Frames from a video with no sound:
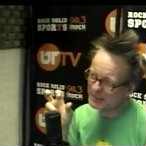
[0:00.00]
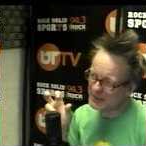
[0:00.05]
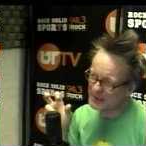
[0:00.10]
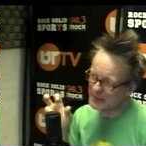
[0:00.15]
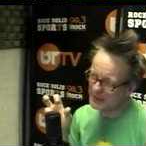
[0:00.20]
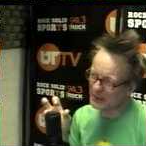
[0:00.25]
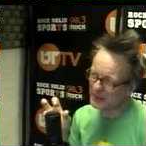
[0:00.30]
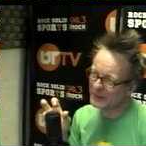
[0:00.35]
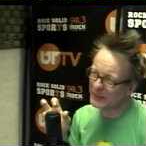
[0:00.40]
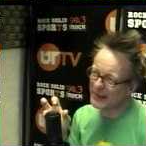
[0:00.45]
and
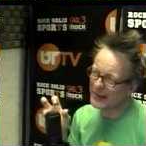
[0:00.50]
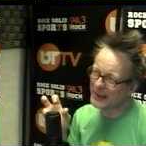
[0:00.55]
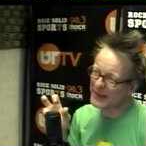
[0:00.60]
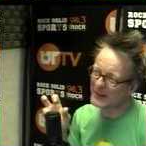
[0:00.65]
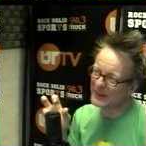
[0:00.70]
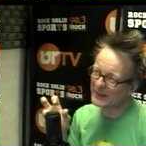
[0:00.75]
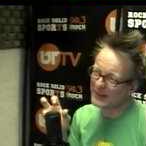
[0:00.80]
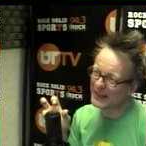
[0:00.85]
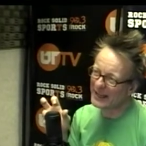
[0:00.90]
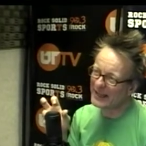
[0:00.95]
slow
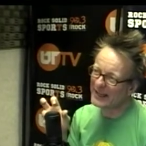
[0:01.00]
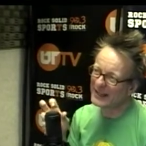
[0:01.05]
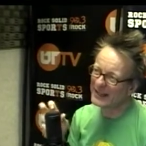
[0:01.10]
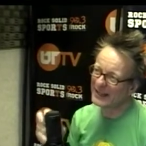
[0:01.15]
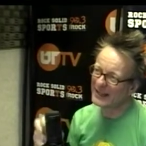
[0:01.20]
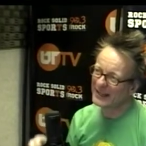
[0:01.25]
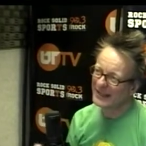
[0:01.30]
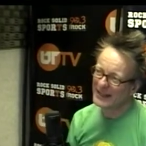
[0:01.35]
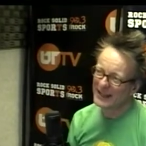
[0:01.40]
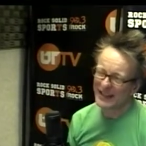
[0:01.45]
down, kind
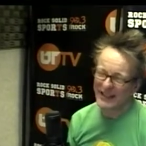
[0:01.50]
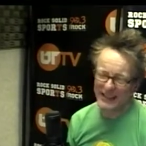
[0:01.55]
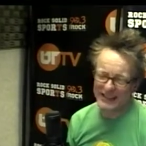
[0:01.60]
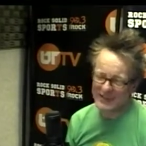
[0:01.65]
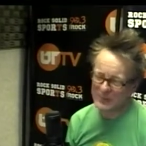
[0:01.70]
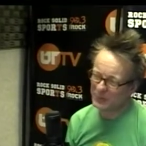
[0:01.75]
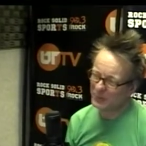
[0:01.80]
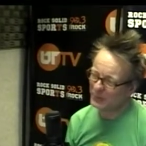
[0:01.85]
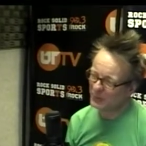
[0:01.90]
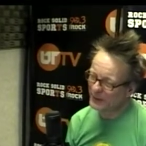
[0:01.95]
of.
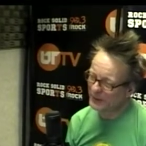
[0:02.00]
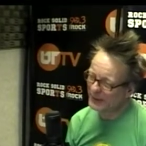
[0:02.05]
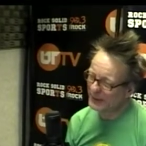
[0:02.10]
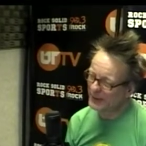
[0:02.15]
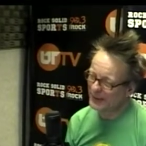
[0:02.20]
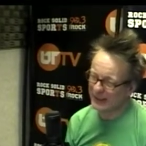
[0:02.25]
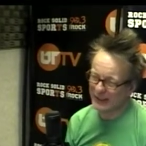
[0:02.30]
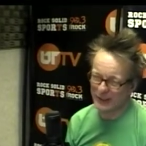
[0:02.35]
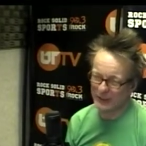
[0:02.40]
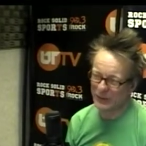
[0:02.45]
It's
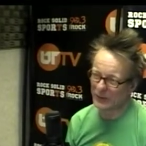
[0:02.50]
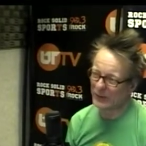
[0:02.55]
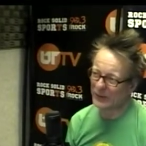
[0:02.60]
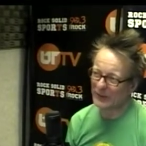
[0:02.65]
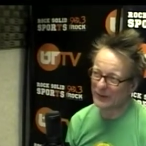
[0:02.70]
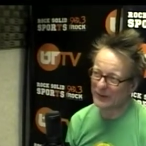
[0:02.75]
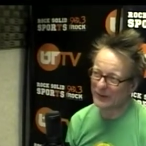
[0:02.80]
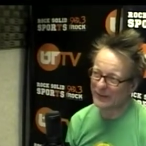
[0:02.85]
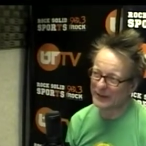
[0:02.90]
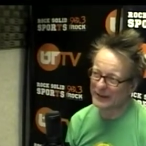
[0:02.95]
really
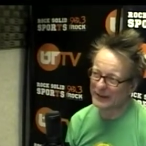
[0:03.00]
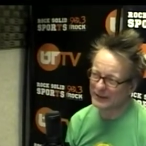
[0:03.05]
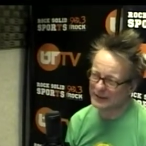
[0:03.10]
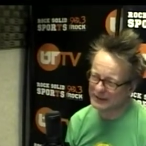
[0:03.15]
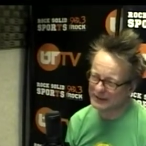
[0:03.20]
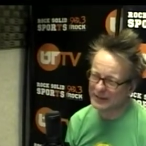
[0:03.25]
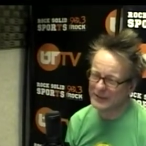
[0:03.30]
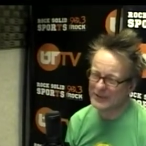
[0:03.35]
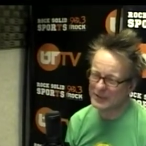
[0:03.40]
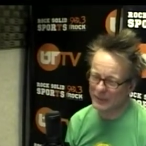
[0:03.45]
cool. I mean,
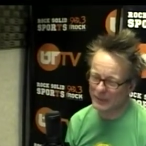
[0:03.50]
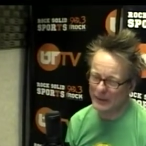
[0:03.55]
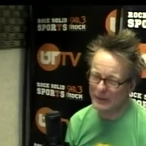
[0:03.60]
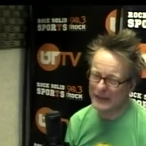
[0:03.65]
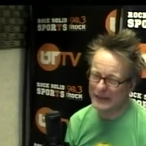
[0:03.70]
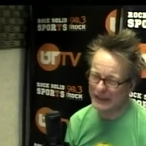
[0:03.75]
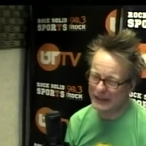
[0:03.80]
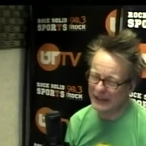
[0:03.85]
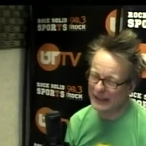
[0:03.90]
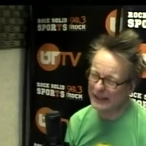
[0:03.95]
those things are
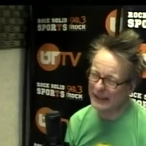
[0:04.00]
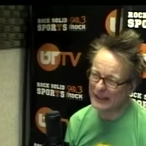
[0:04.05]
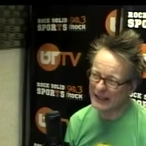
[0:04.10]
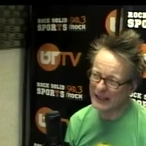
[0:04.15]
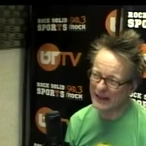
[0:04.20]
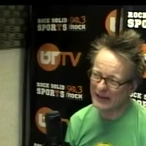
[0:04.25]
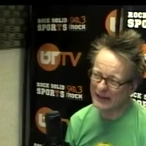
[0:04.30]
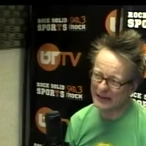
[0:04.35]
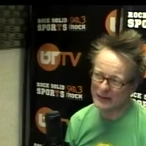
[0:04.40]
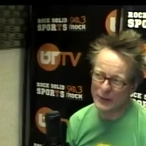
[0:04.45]
pretty neat.
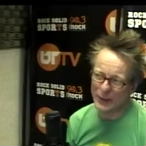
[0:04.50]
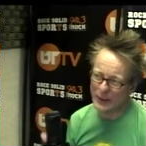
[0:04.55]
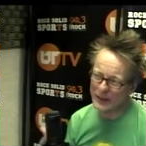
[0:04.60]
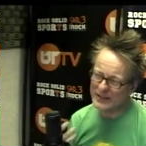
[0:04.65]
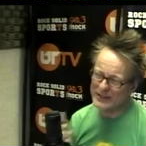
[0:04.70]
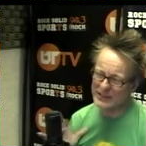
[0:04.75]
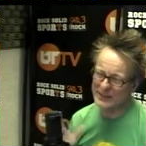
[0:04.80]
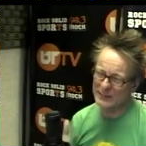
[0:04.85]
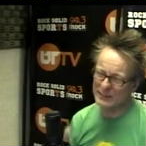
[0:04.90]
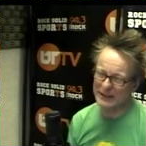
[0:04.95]
They're
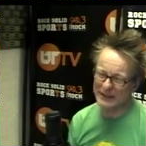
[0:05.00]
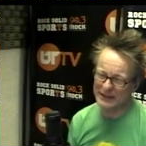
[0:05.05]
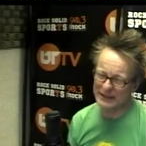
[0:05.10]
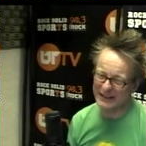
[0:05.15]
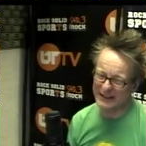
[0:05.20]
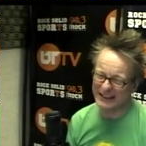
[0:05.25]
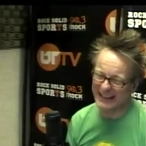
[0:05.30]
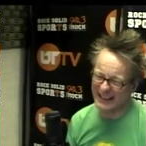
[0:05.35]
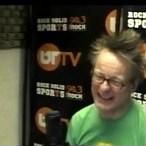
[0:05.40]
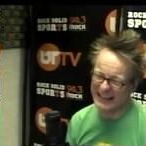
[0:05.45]
noisy, but
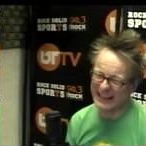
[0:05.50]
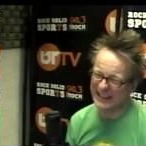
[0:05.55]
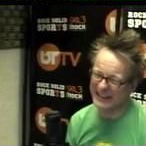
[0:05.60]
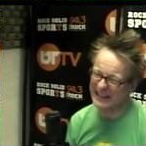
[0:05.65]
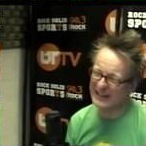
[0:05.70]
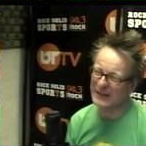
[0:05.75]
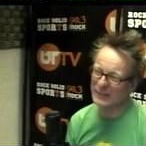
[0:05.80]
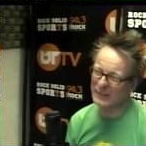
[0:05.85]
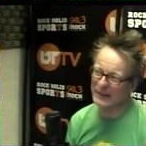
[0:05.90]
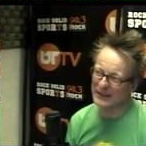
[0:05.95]
they're kind of
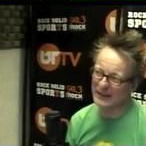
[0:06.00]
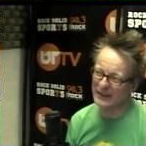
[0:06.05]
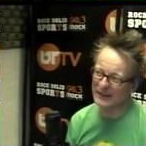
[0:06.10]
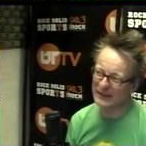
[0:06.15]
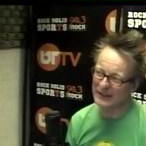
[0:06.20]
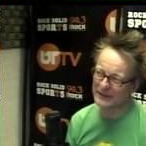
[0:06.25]
hip, you know.